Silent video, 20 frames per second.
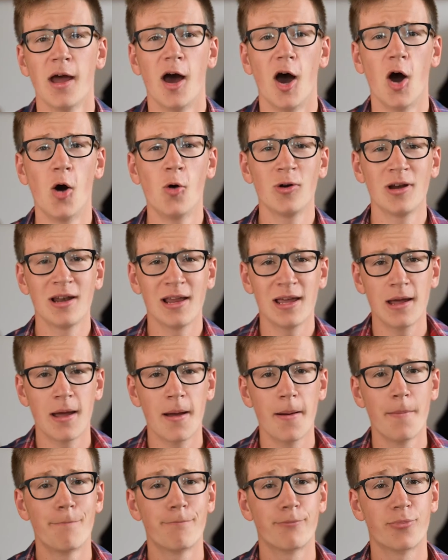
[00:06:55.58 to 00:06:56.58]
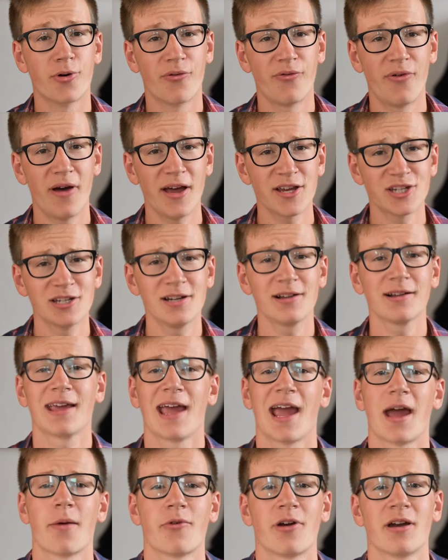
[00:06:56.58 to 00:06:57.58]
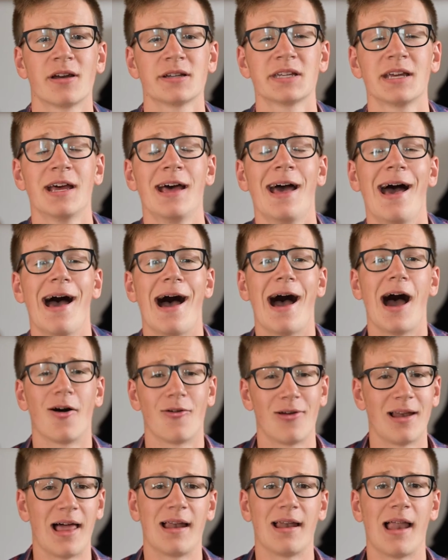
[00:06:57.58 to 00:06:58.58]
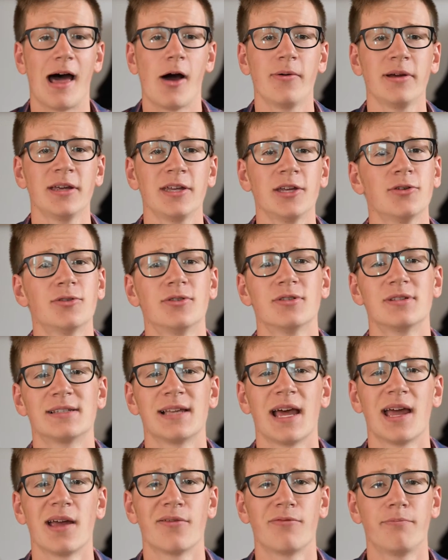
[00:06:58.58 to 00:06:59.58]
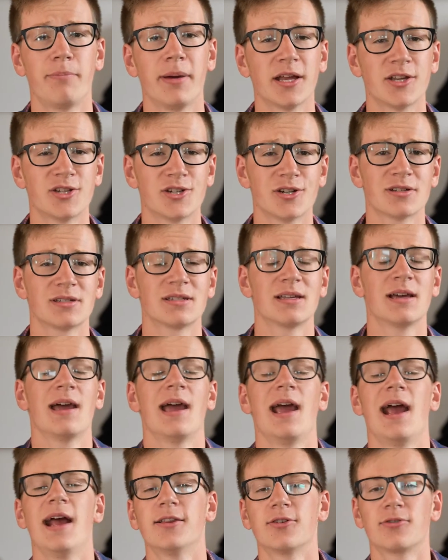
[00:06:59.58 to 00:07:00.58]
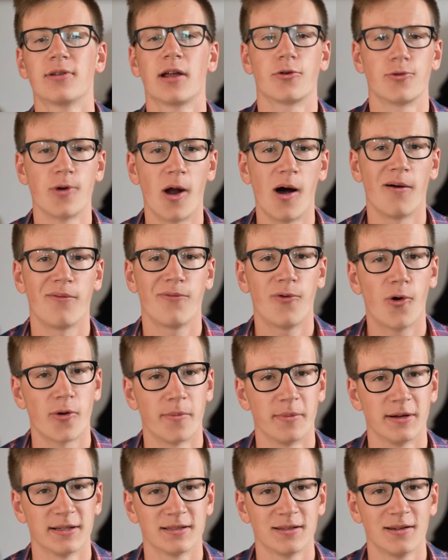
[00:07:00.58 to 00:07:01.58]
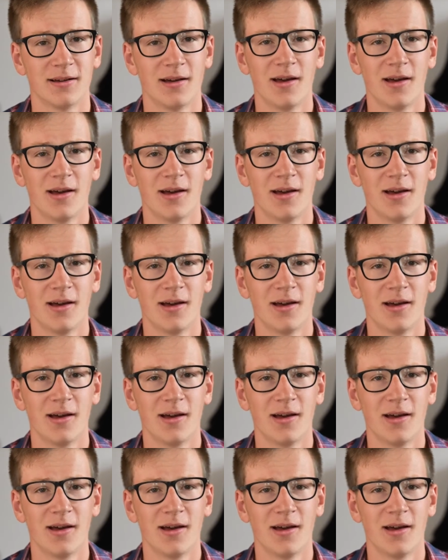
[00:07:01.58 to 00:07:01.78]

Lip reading: Only professional cameras are allowing you to save pictures into the RAW format.